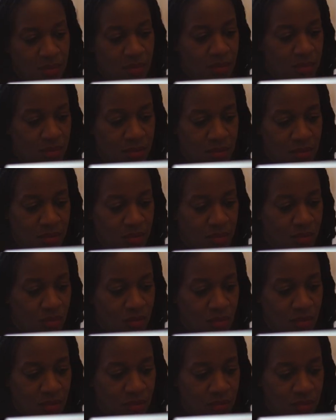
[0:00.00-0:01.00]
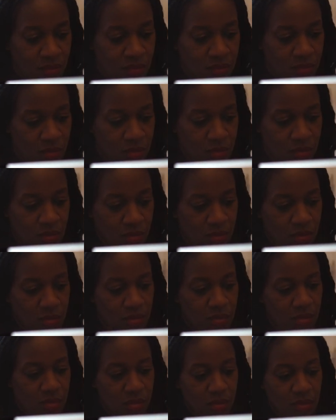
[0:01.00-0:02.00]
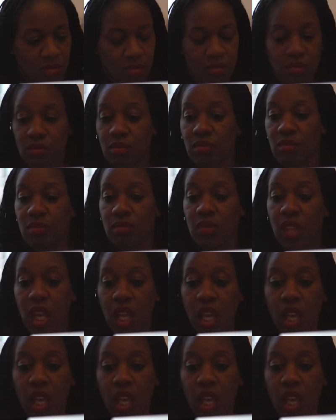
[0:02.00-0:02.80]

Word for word: For those, eh, you know, facing